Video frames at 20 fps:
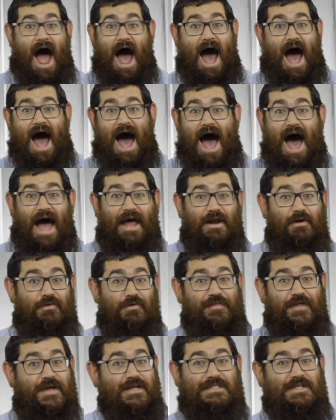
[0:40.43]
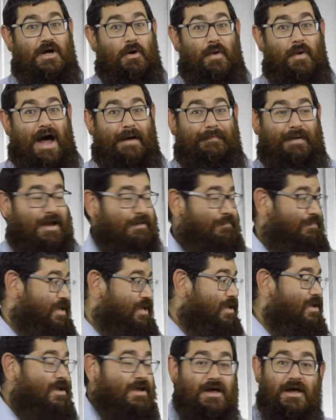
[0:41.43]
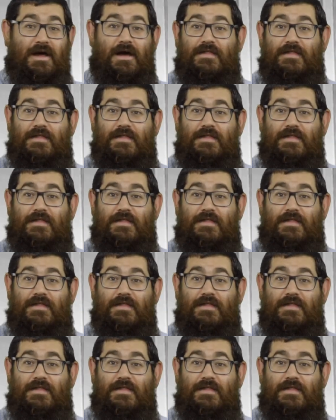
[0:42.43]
I don't think so, Rabbi B.